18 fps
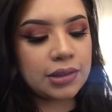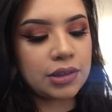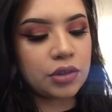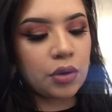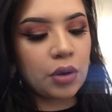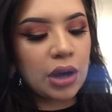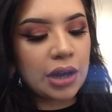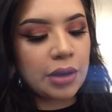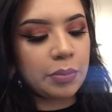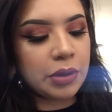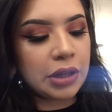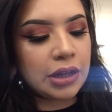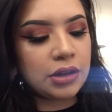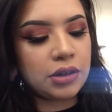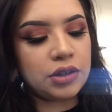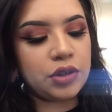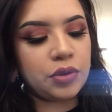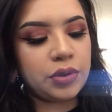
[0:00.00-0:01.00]
so I
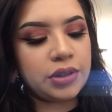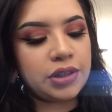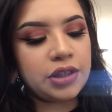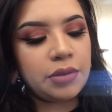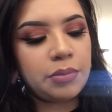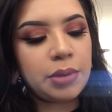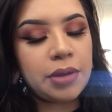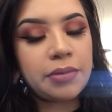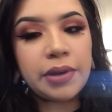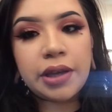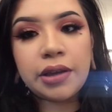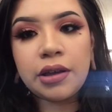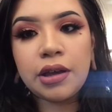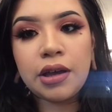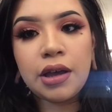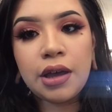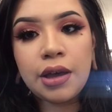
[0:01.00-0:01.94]
plan on doing some maybe